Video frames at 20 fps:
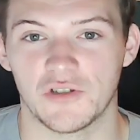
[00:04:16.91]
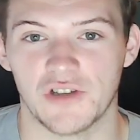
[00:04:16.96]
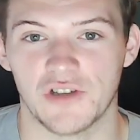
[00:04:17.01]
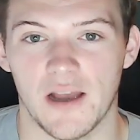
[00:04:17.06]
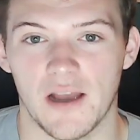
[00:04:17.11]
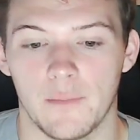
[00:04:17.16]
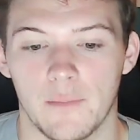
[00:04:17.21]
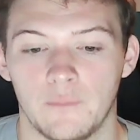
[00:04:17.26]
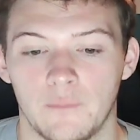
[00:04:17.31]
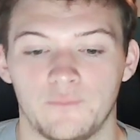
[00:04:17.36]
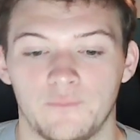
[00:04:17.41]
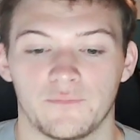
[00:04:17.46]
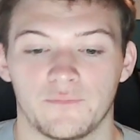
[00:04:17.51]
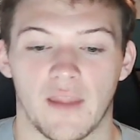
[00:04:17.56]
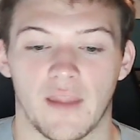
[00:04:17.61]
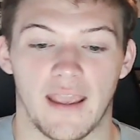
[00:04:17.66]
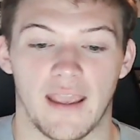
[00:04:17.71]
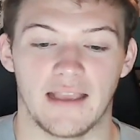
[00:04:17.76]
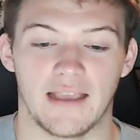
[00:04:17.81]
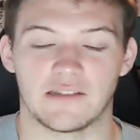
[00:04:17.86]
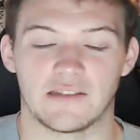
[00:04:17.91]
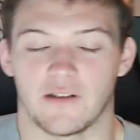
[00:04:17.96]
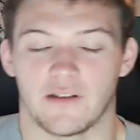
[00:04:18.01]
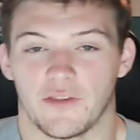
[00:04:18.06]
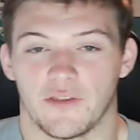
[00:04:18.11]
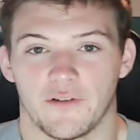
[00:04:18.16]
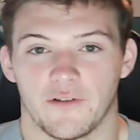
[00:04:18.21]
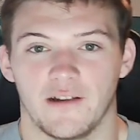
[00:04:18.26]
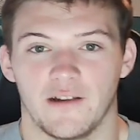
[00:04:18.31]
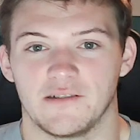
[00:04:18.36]
job and gets
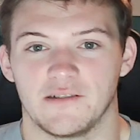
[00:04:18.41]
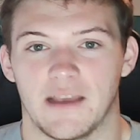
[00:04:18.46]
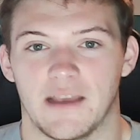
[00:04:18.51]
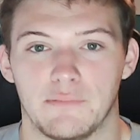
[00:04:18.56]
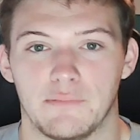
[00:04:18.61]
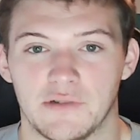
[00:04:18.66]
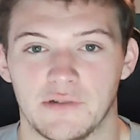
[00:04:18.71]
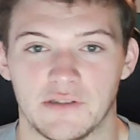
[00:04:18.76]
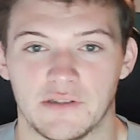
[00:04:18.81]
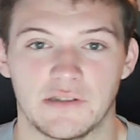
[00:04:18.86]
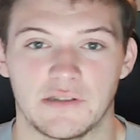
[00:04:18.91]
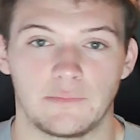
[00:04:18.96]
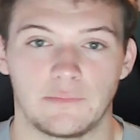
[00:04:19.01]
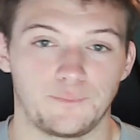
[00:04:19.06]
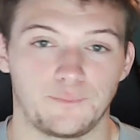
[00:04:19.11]
around three interceptions.